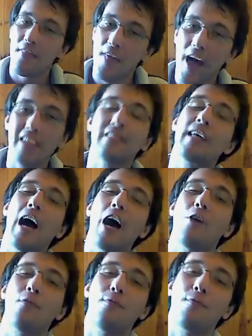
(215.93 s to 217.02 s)
That's
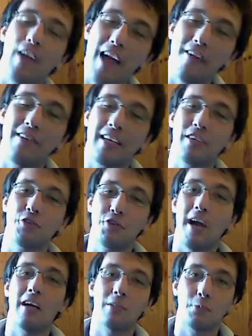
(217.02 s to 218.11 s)
how having a
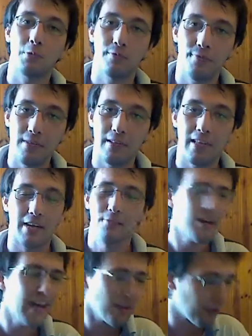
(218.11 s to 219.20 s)
child would feel like.
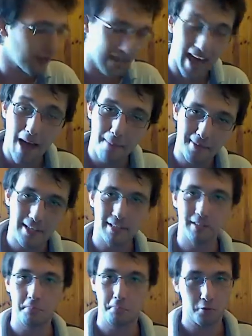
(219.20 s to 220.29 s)
Forget all the
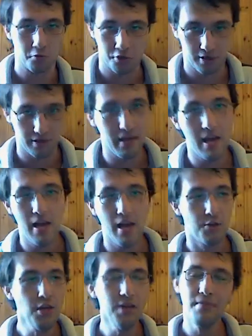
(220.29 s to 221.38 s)
happiness and bullshit.
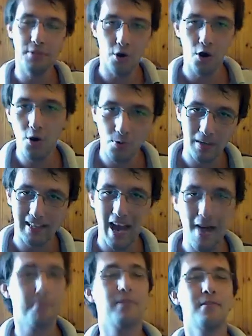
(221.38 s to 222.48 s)
Do you even know what
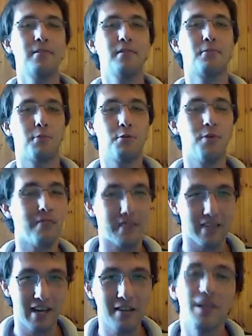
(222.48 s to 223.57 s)
happens when you have a
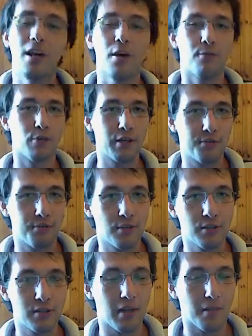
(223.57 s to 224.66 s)
kid for the
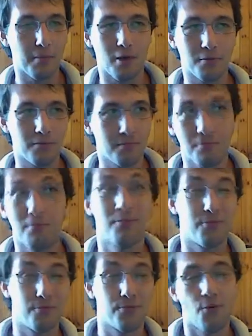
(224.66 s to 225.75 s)
first about
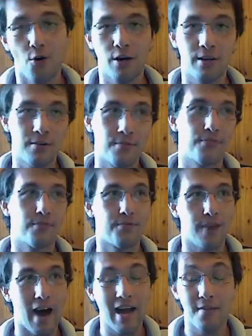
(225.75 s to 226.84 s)
4,
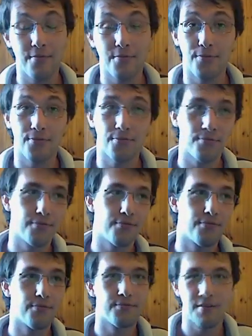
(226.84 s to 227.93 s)
5,
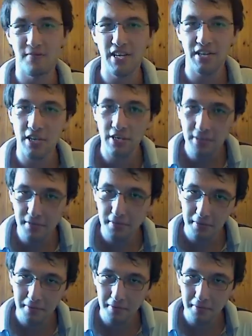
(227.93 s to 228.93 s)
15 years?